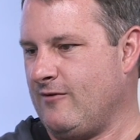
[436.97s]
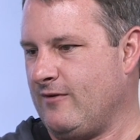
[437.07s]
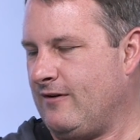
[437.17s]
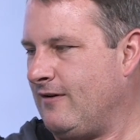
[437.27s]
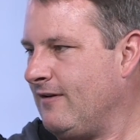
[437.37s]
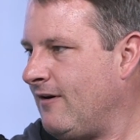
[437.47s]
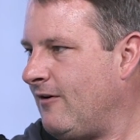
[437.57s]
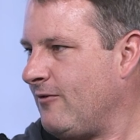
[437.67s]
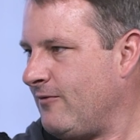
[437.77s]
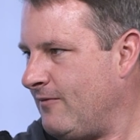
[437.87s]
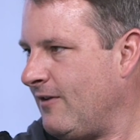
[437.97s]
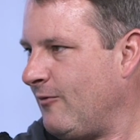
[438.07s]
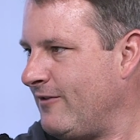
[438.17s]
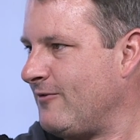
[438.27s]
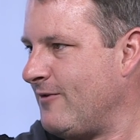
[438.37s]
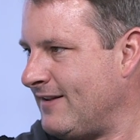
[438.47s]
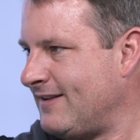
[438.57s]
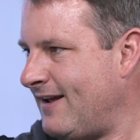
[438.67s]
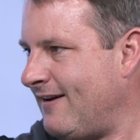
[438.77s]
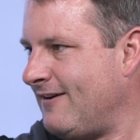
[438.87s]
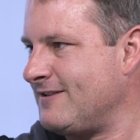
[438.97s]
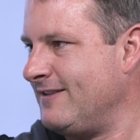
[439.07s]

going on all the way throughout the house,